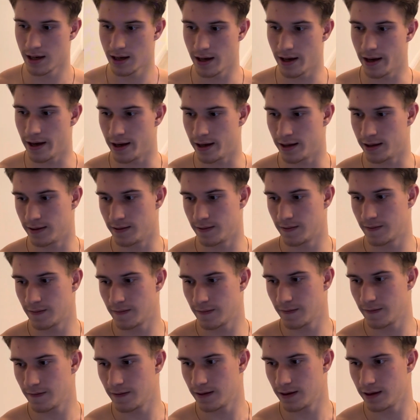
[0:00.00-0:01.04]
And
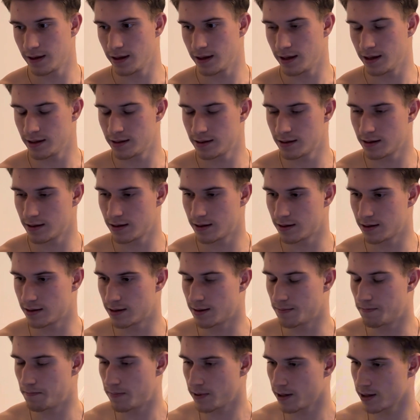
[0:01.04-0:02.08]
the
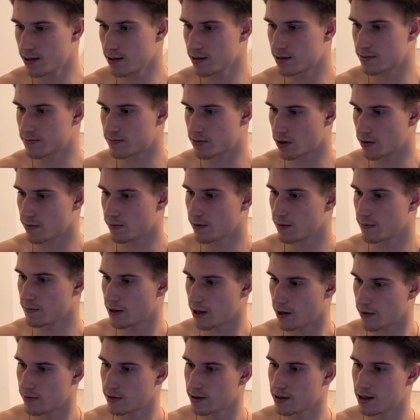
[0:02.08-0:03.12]
biggest problem
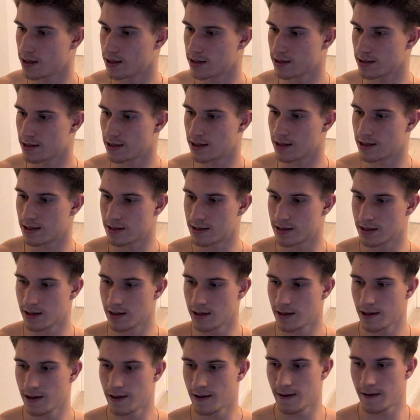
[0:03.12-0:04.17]
nowadays is
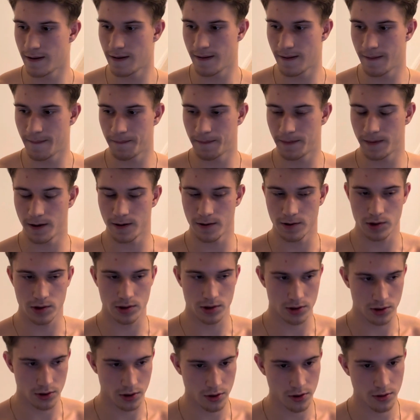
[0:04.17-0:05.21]
there's
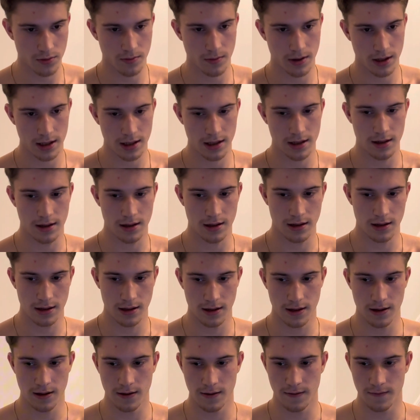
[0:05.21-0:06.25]
so many
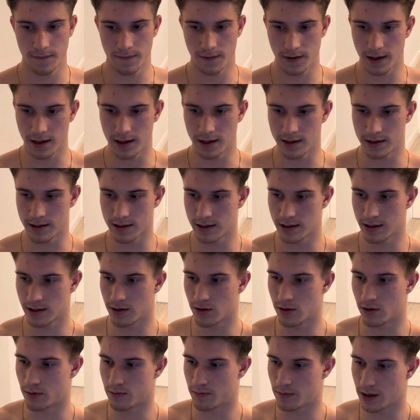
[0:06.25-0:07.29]
things
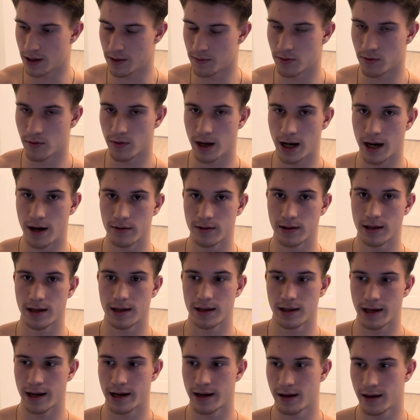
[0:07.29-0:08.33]
or people out there
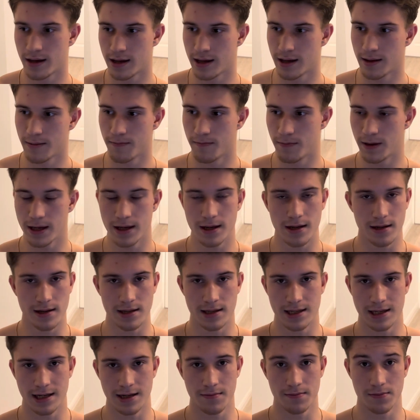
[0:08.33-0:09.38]
that make it
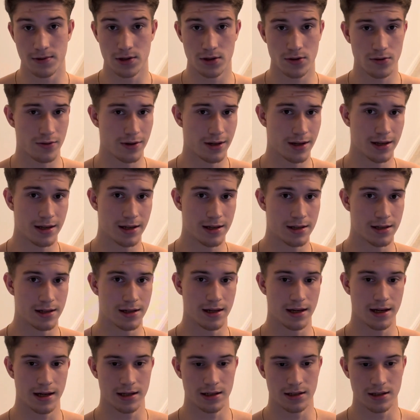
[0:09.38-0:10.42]
seem so easy,
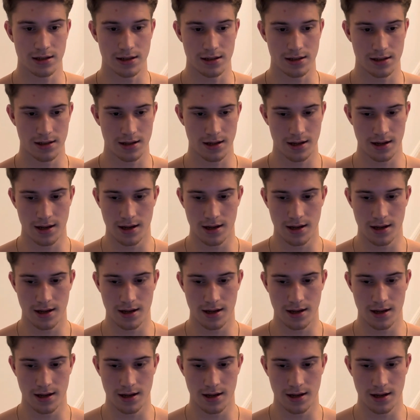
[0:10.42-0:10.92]
and just,